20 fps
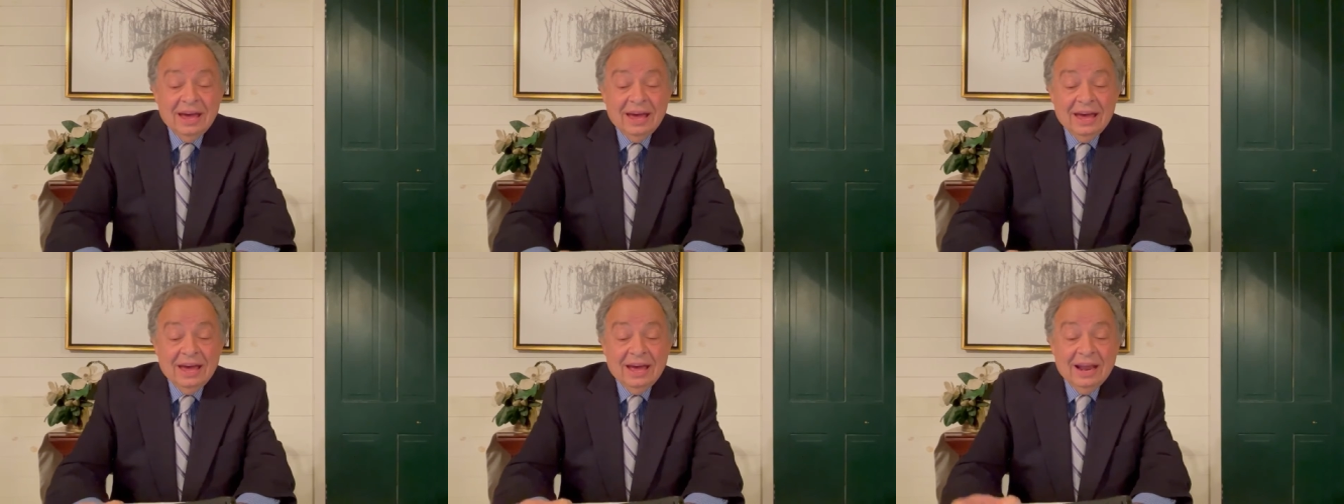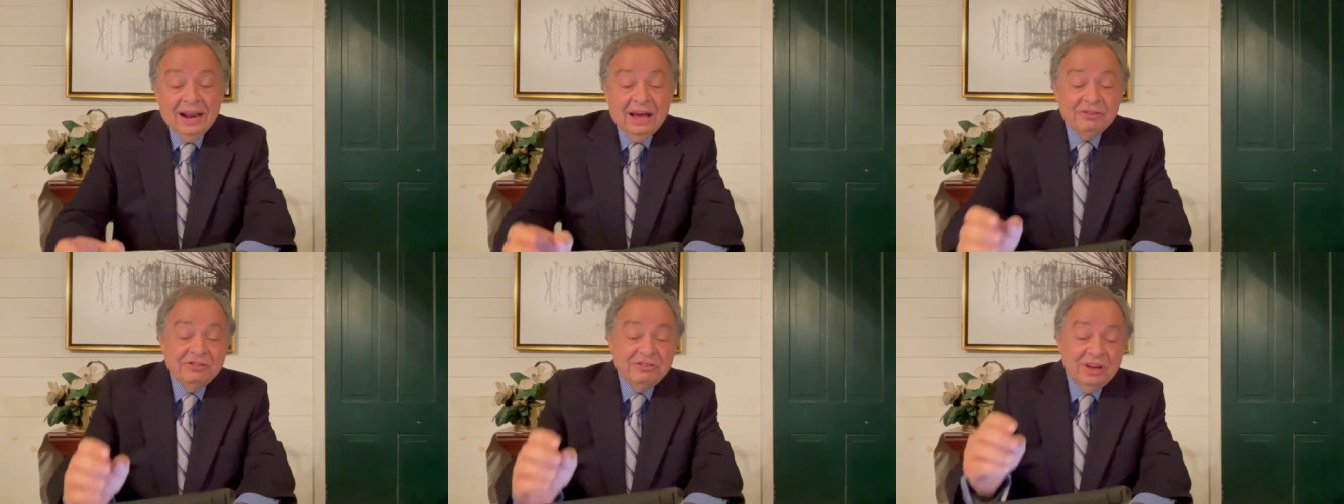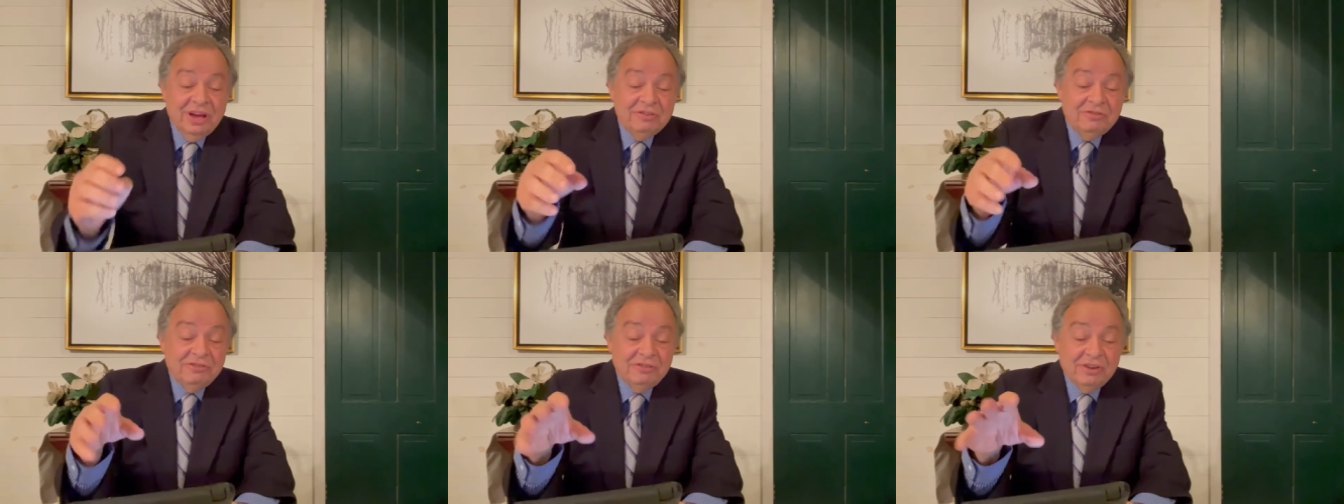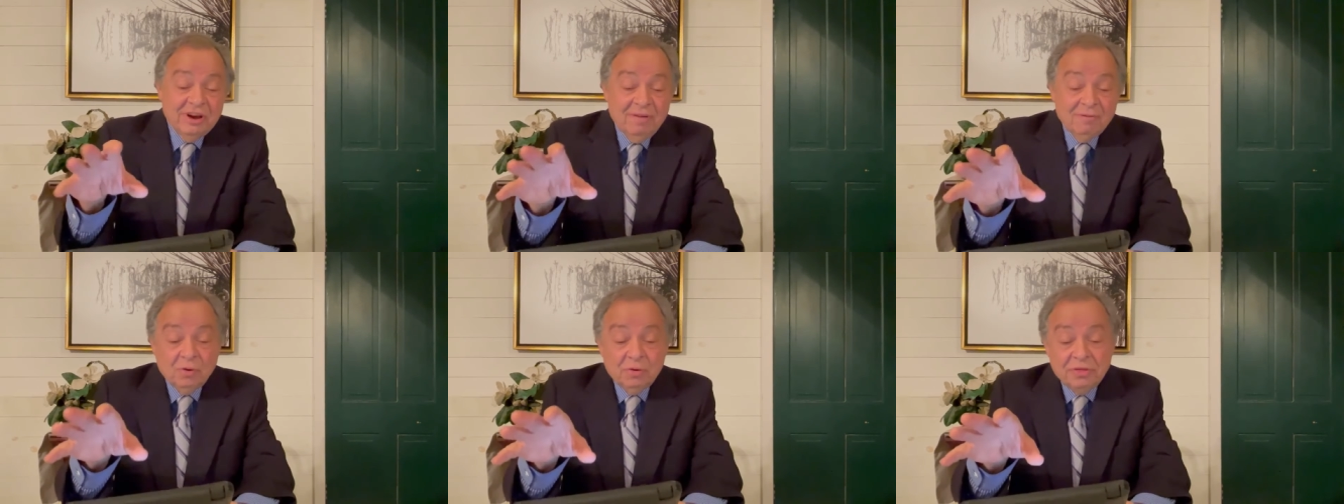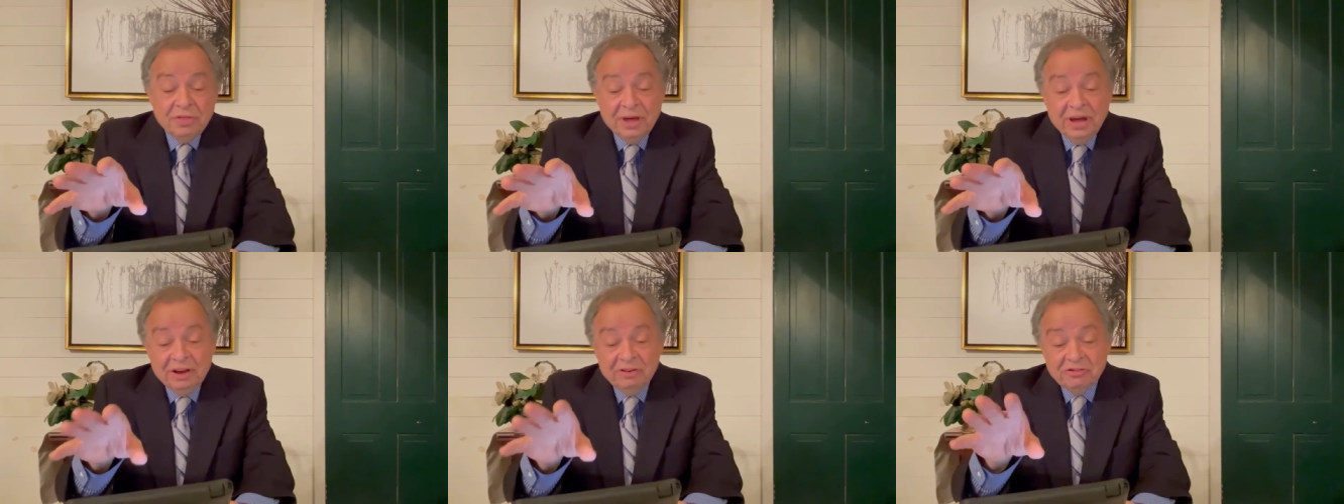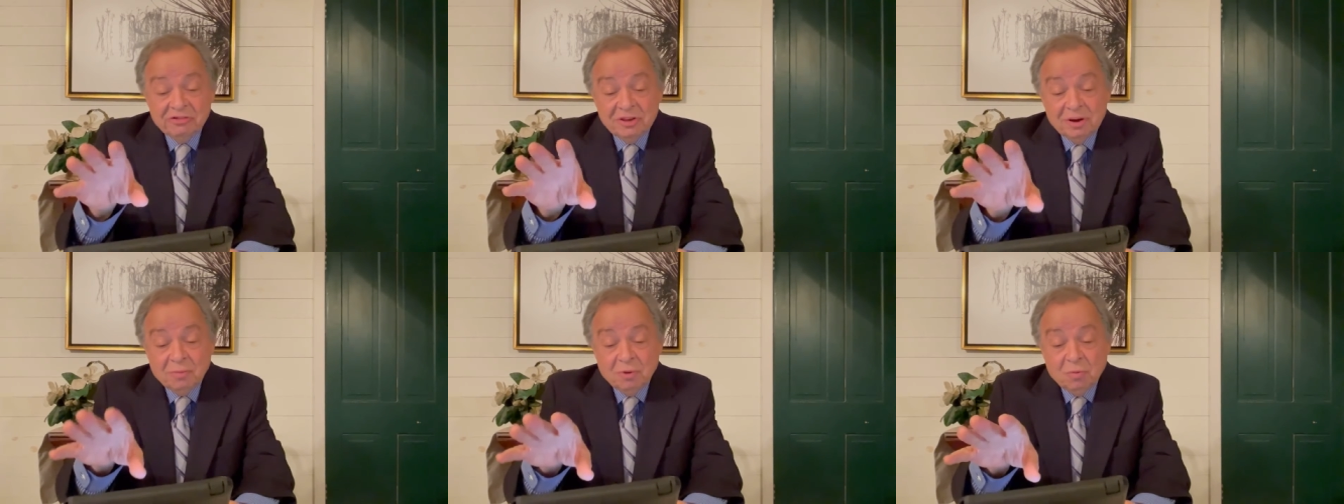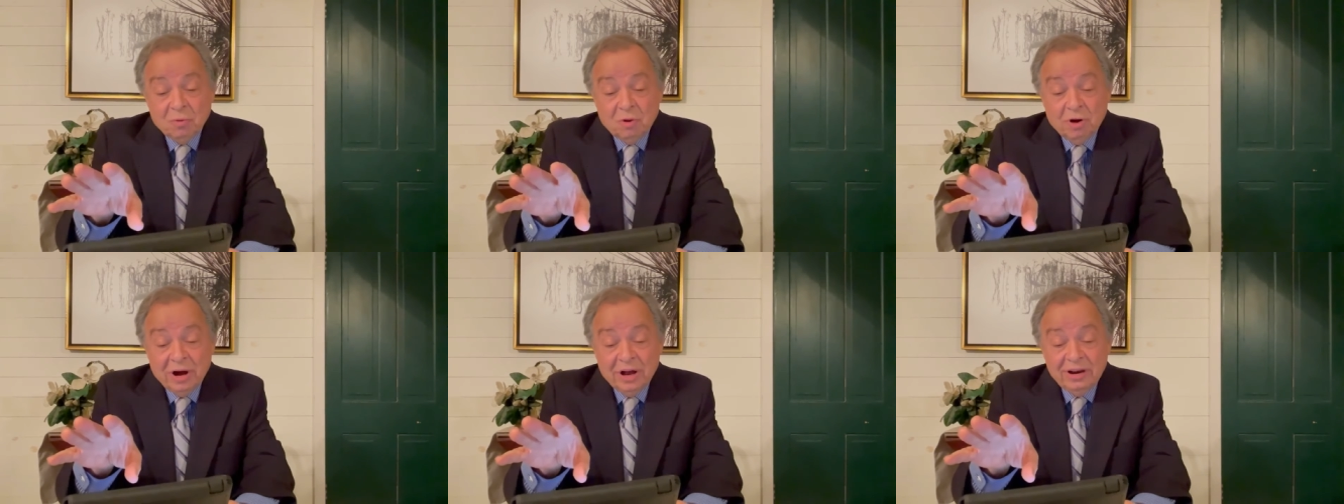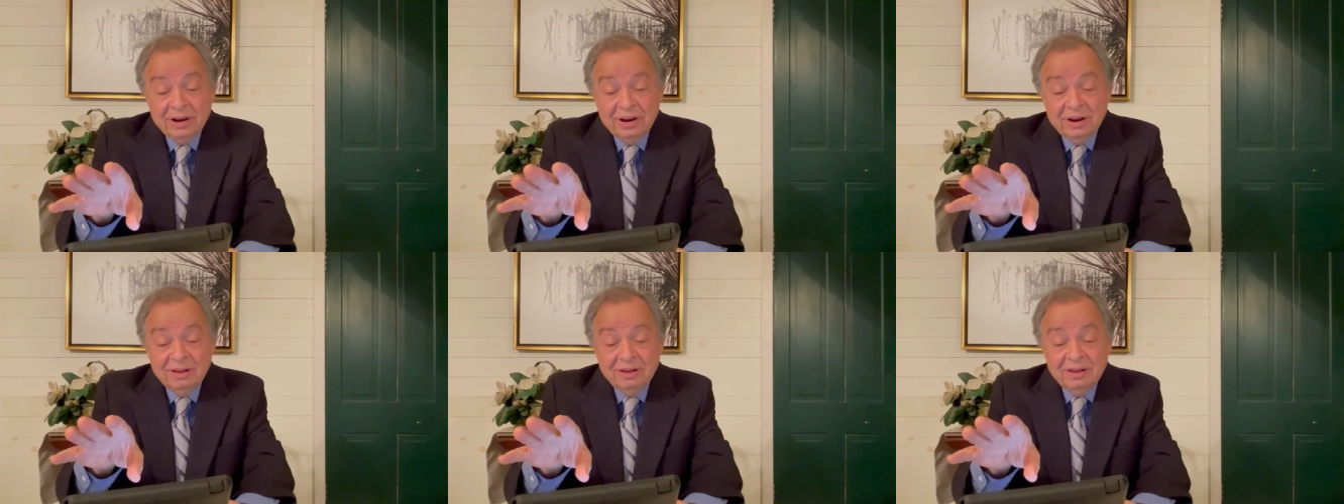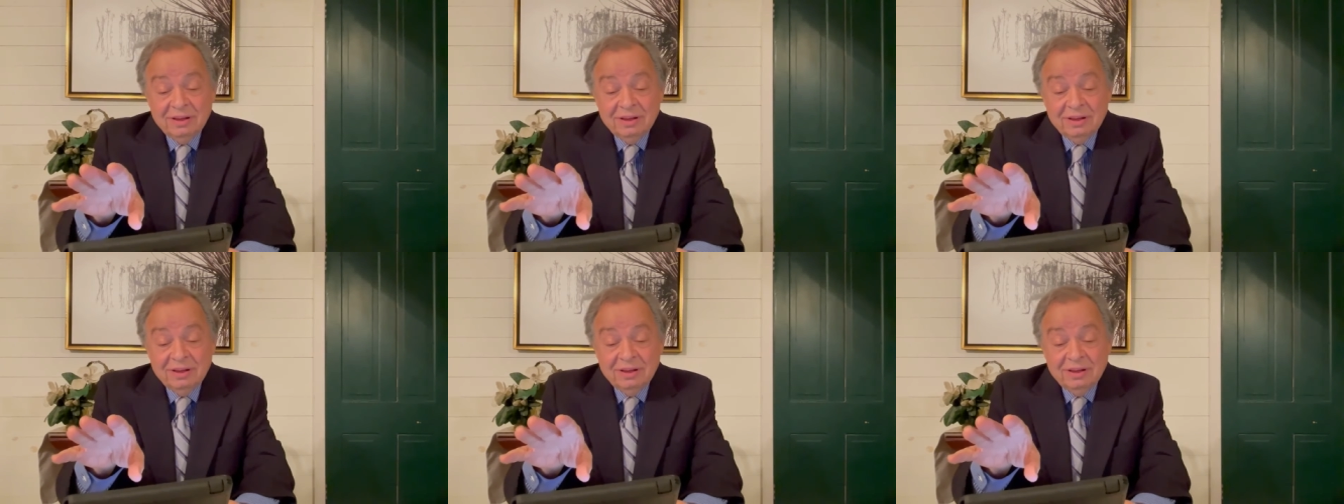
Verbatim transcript: And I said several things. Number one,